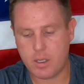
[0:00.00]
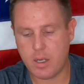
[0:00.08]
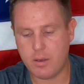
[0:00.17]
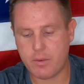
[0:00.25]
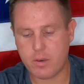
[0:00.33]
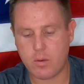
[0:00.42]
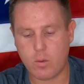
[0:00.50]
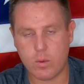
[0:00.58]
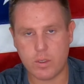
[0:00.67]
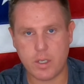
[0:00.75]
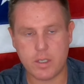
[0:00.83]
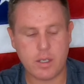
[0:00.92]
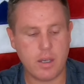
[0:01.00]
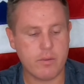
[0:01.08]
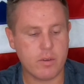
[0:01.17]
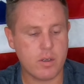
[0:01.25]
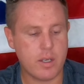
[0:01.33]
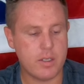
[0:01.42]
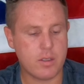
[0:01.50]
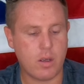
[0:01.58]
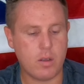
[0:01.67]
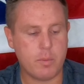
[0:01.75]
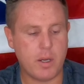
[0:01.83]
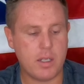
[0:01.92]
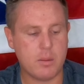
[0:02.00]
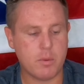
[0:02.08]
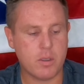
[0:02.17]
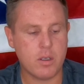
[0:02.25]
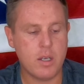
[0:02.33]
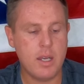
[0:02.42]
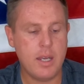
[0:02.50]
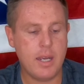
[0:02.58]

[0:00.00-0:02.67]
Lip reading: cover or dust cover is all polymer,